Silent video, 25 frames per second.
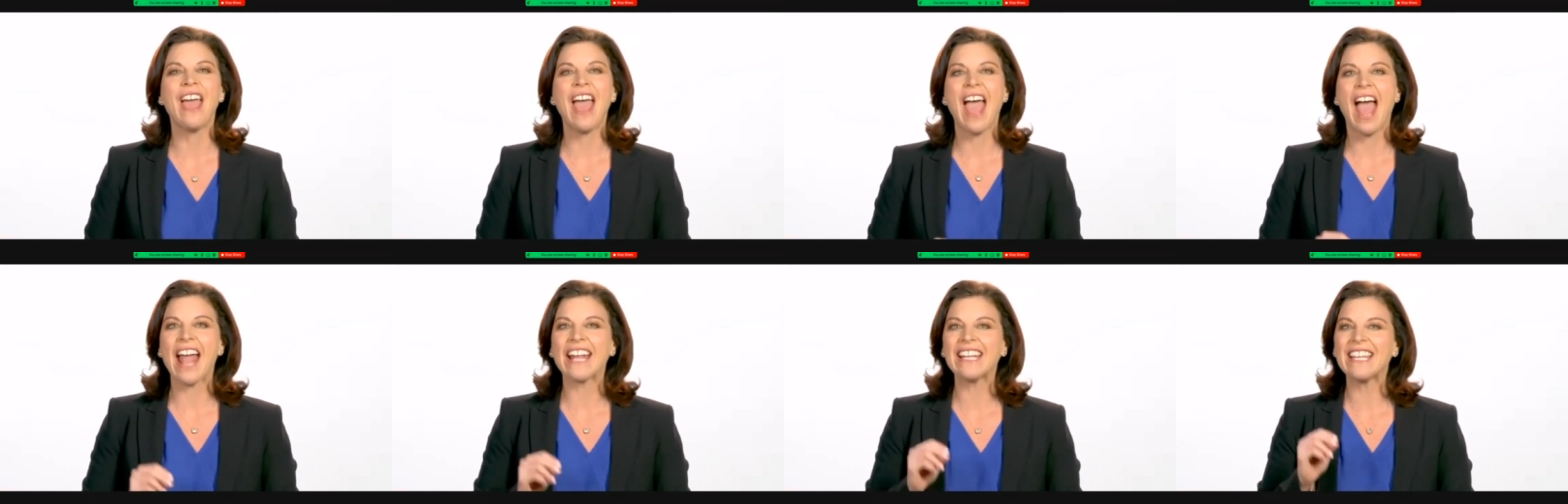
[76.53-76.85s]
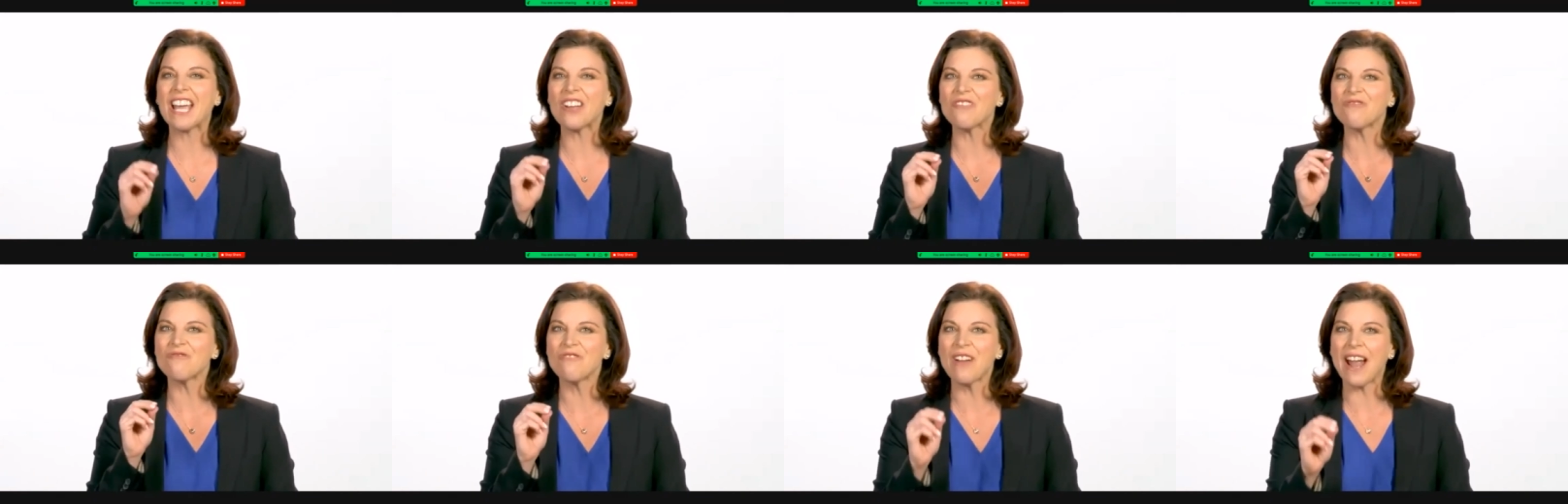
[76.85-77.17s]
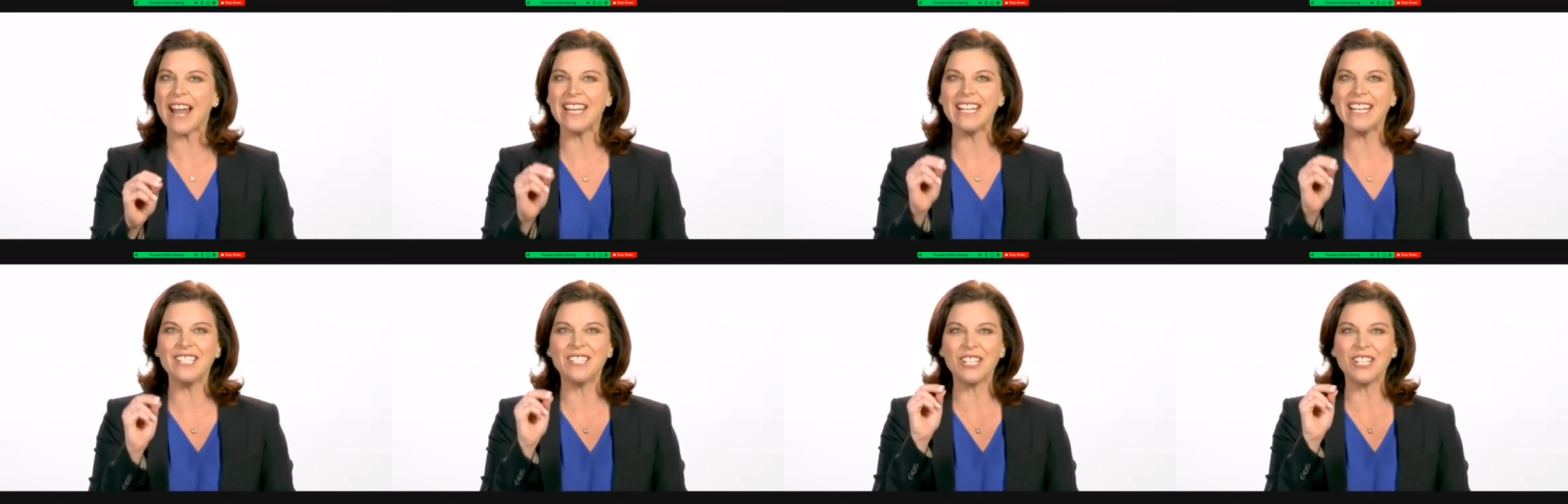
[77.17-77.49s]
and get
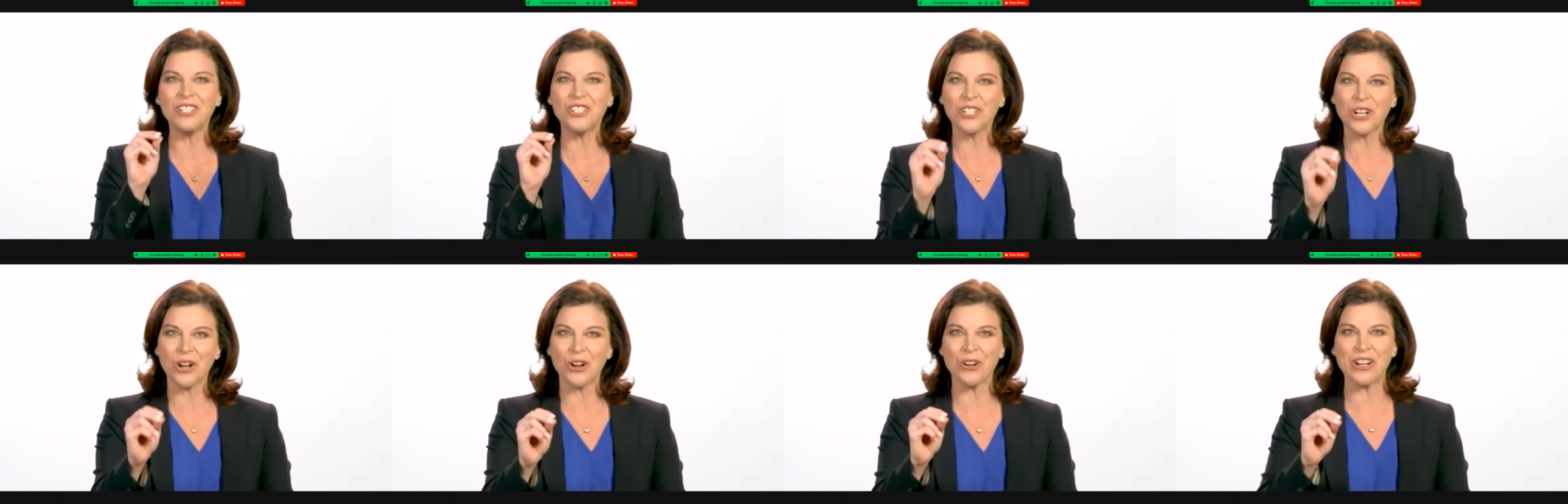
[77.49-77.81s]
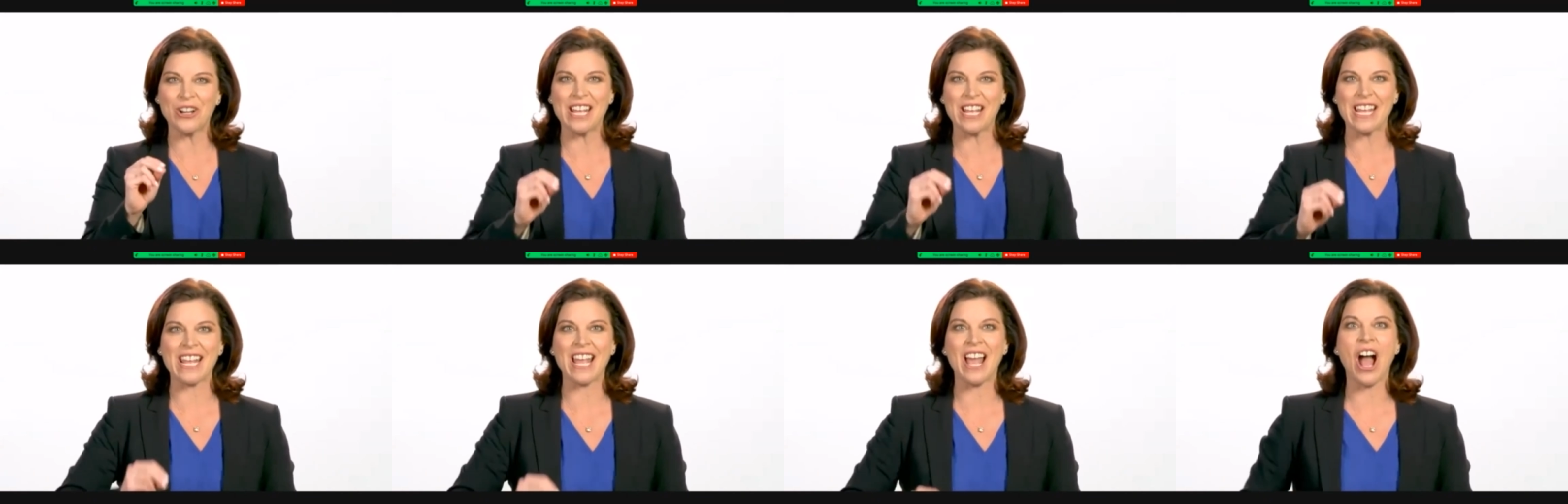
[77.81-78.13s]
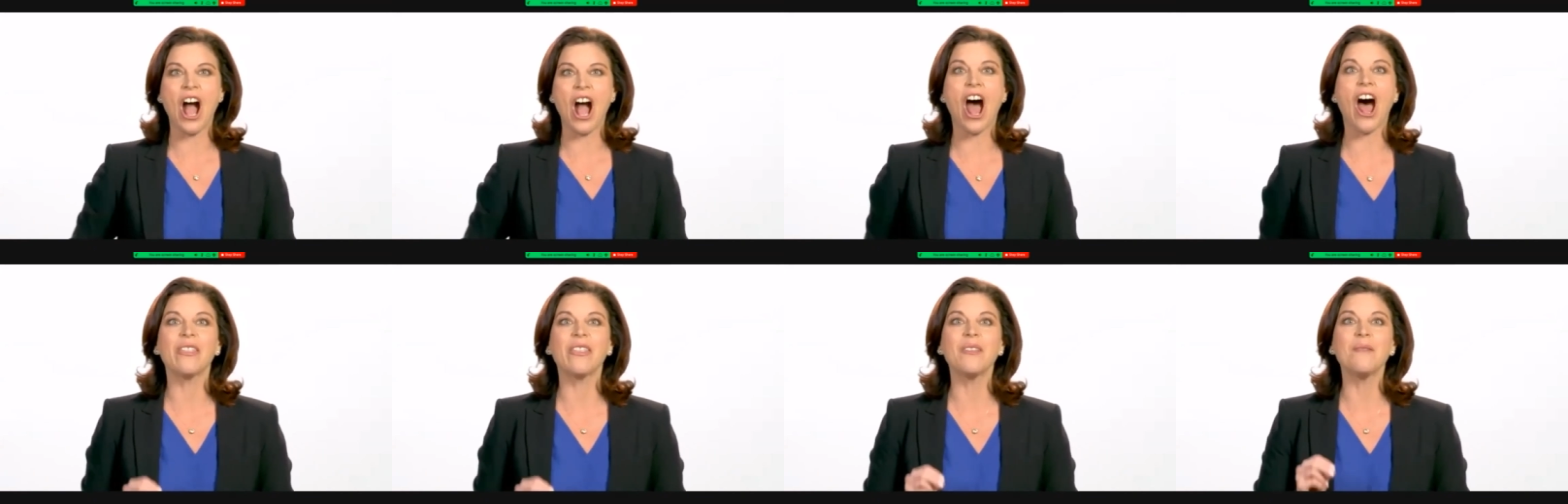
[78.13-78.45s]
ready to journey
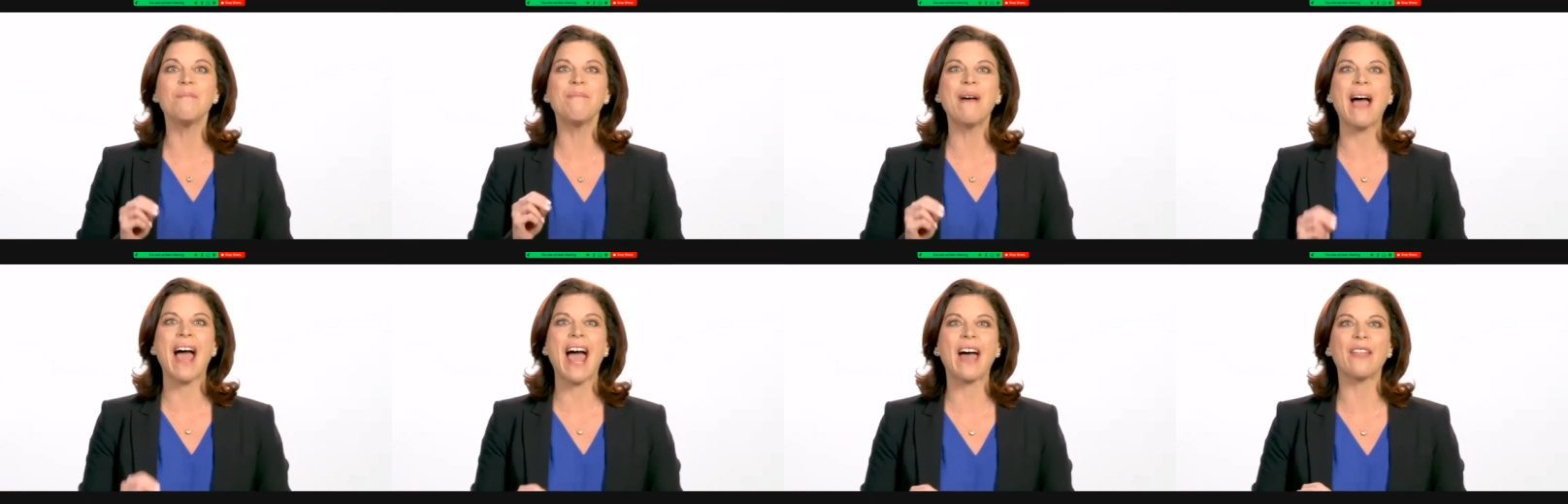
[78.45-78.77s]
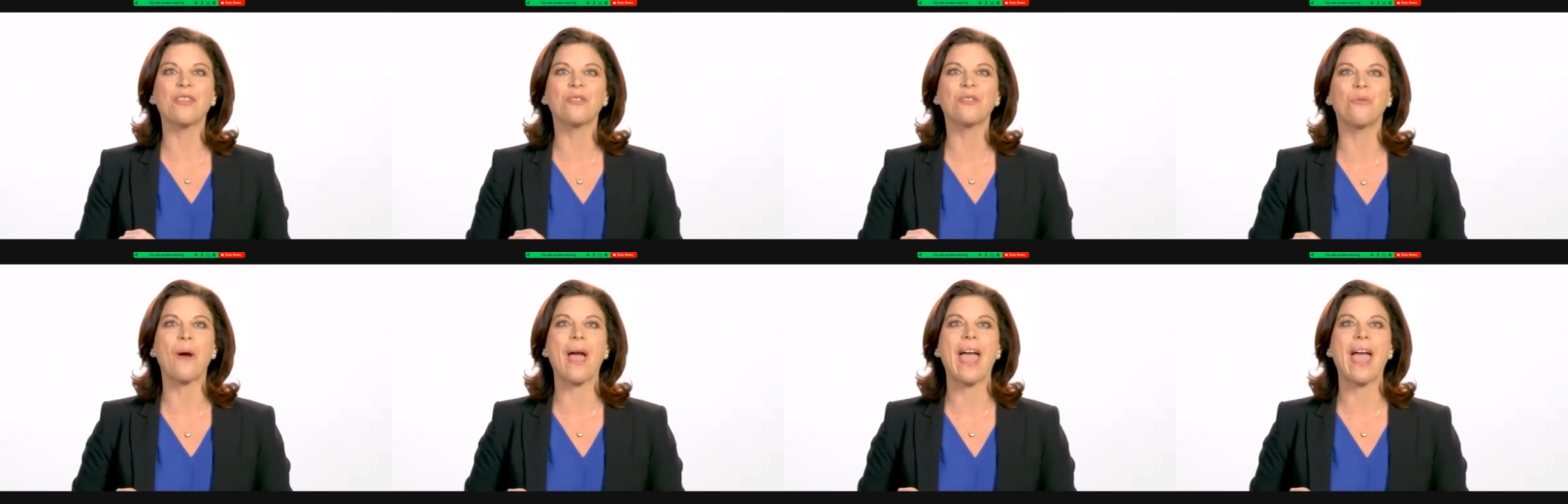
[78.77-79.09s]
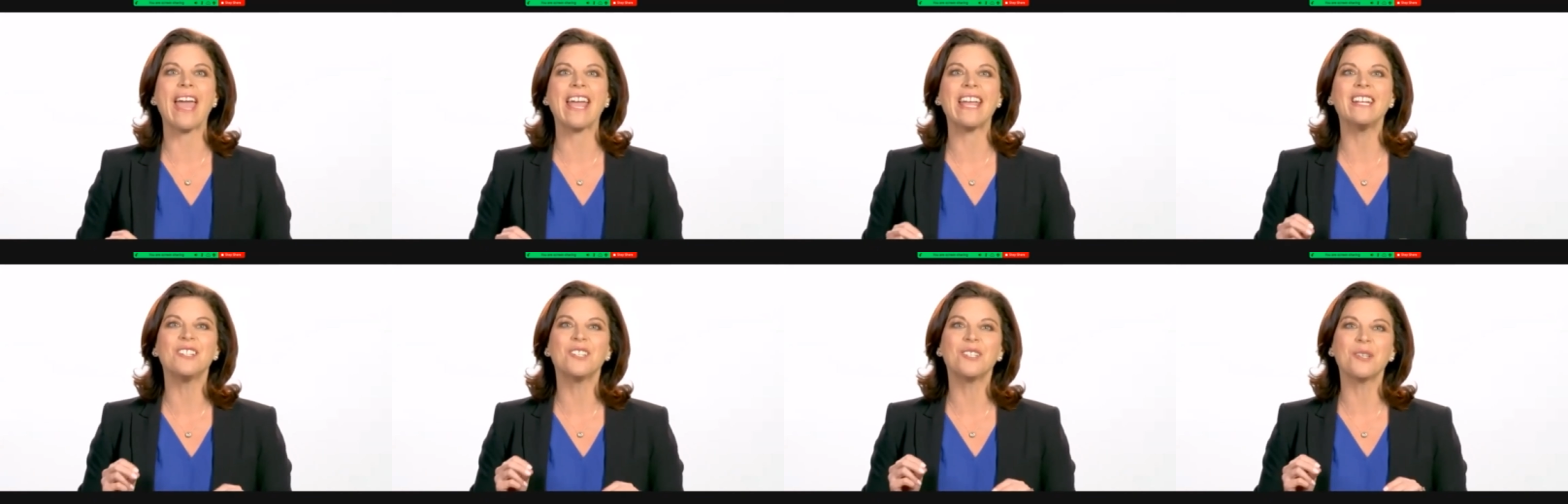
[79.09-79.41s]
on the
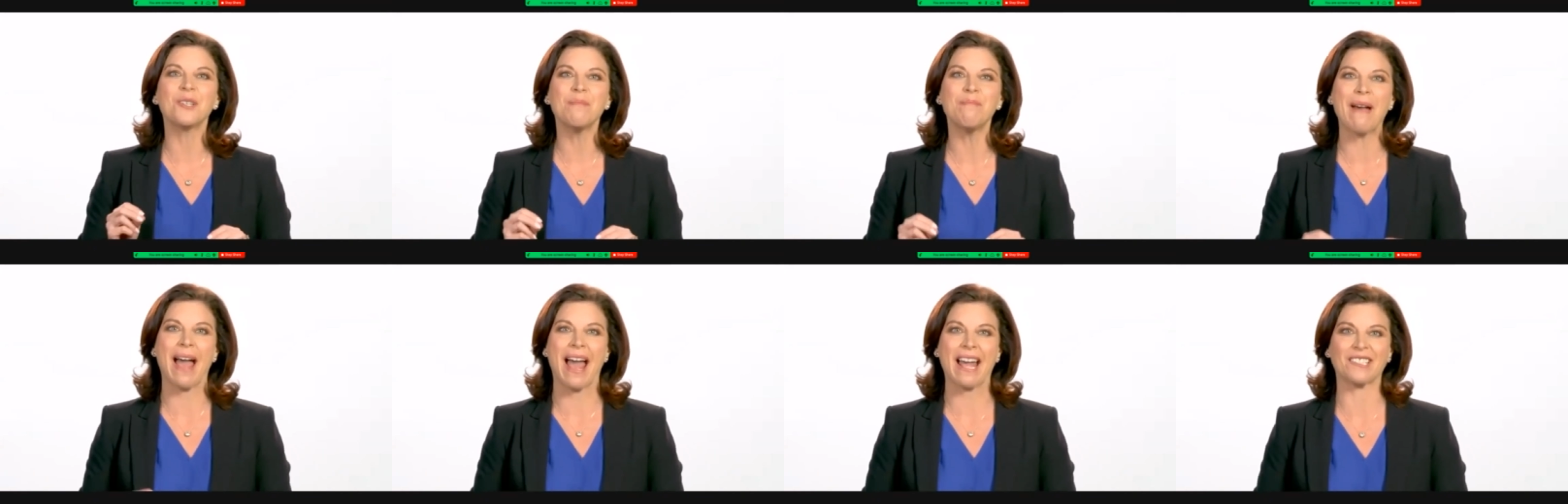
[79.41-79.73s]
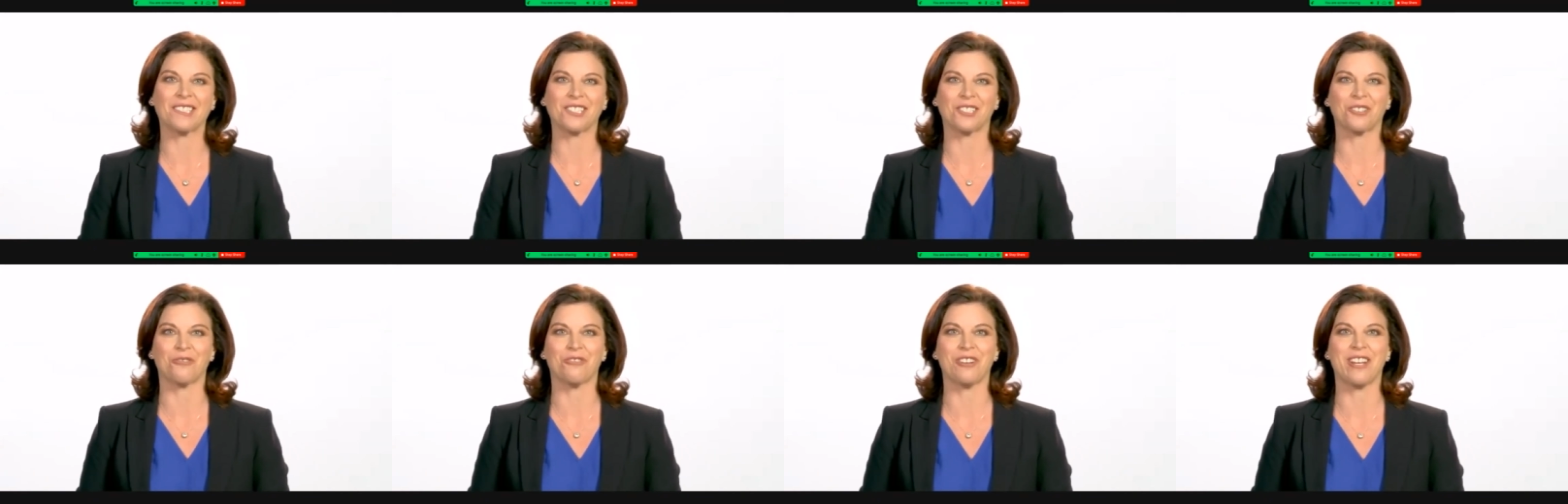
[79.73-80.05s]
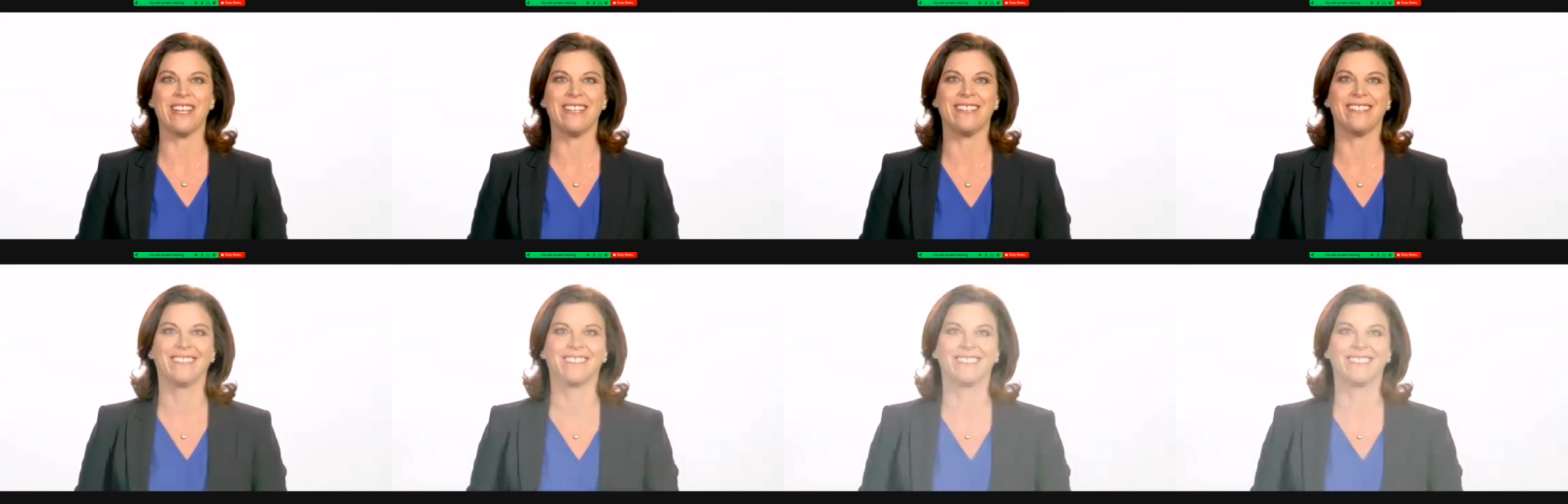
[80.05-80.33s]
pathway to mastery.